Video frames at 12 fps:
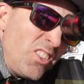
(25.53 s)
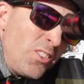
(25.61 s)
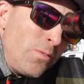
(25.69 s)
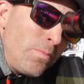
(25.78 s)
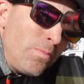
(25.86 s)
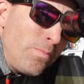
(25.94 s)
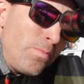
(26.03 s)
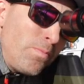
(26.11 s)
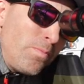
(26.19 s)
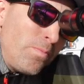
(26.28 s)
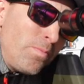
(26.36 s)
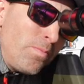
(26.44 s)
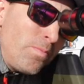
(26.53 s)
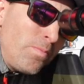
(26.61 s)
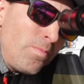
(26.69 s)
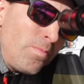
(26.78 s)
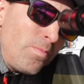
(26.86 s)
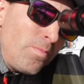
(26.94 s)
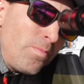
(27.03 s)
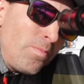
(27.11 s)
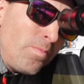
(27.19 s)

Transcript: [no speech]